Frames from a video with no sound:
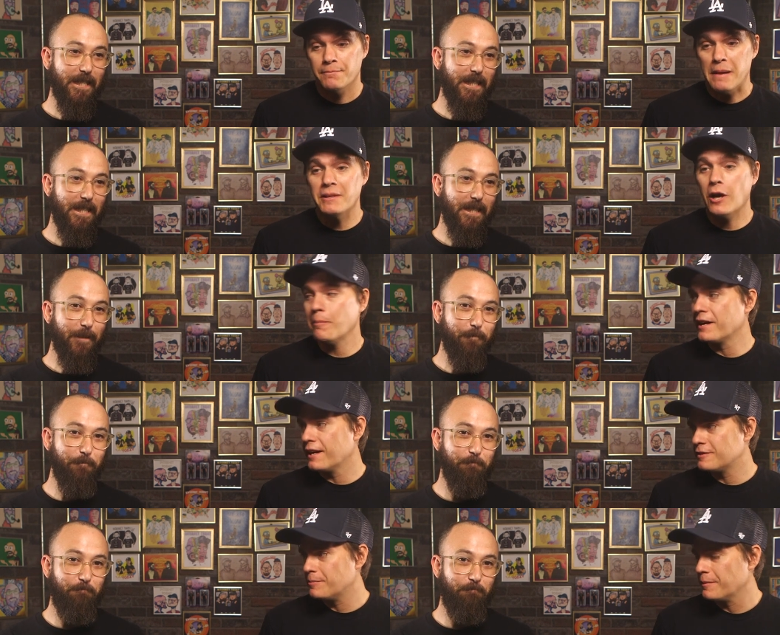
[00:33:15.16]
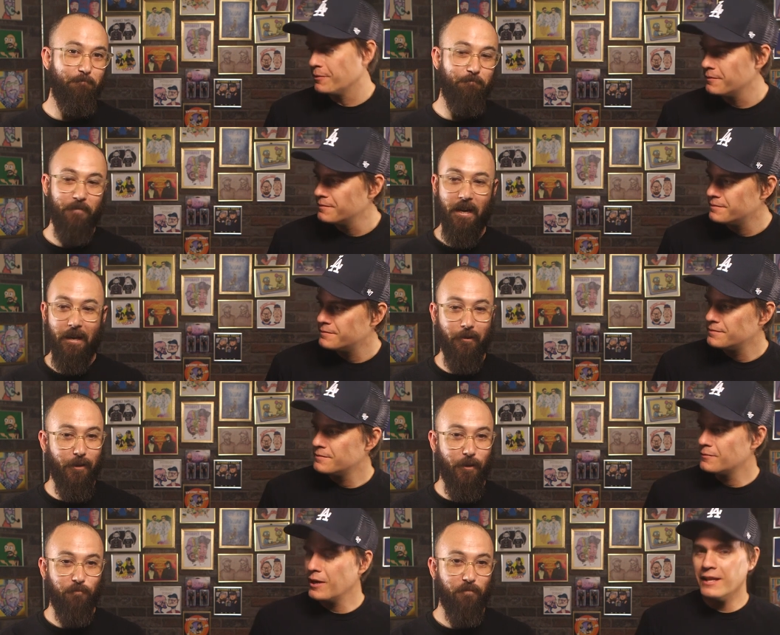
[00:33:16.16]
Speaker 1: Maybe don't
Speaker 2: be nice to people.
Speaker 1: I
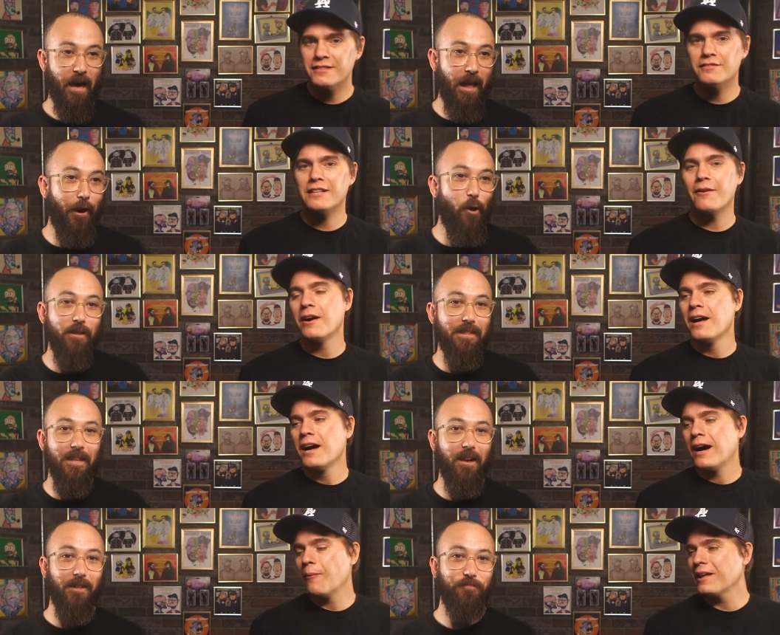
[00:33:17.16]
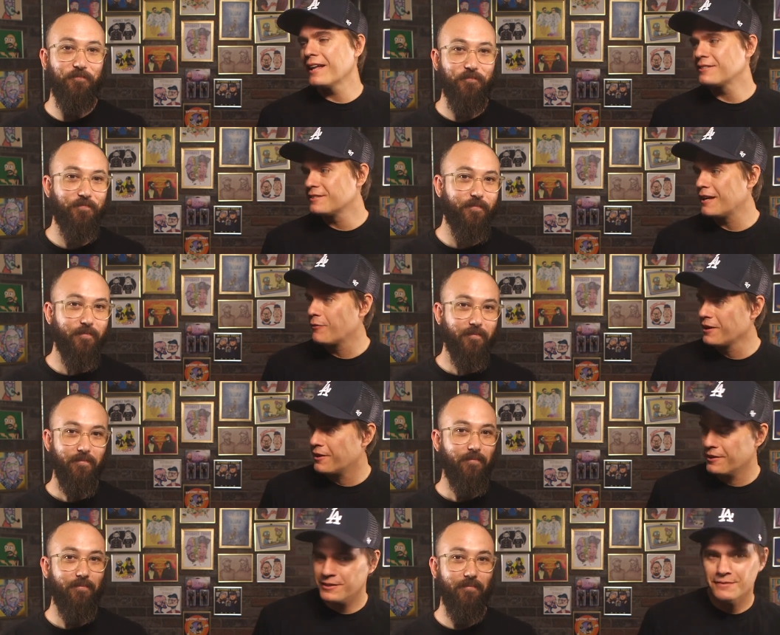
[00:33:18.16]
don't know.
Speaker 2: What I don't know what to tell you. What lessons have we
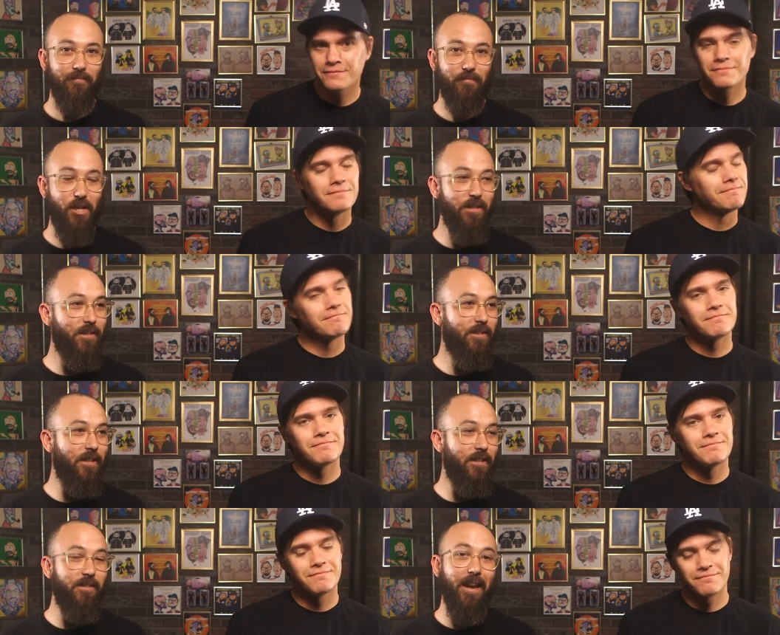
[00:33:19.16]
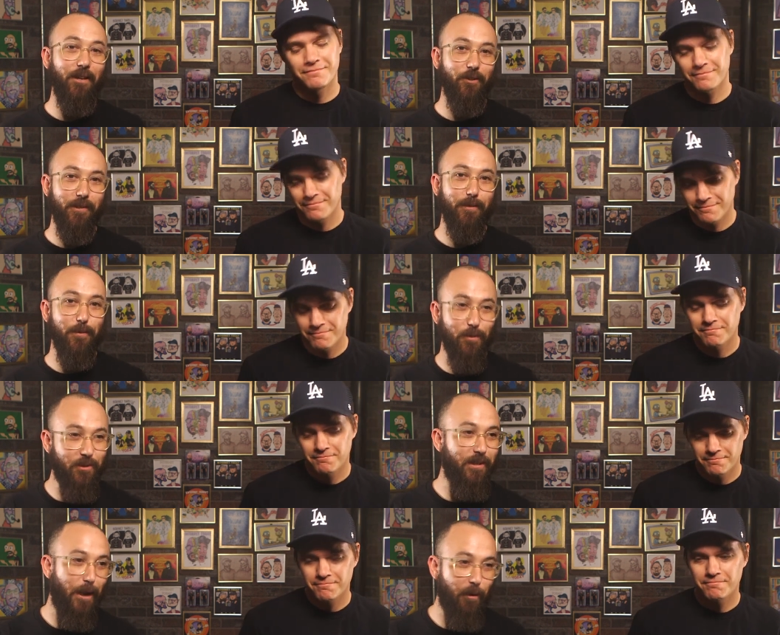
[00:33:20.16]
learned?
Speaker 1: Jesus is dangerous and you
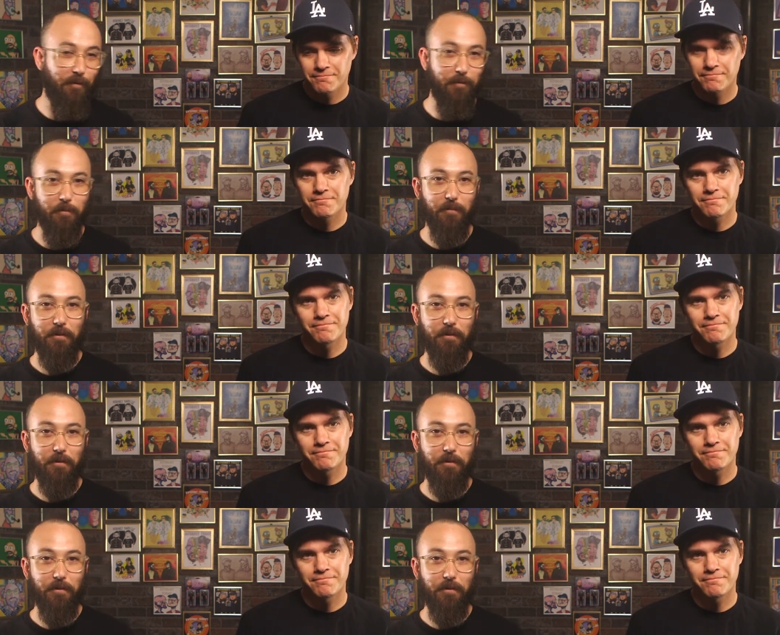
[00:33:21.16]
should stay away from him.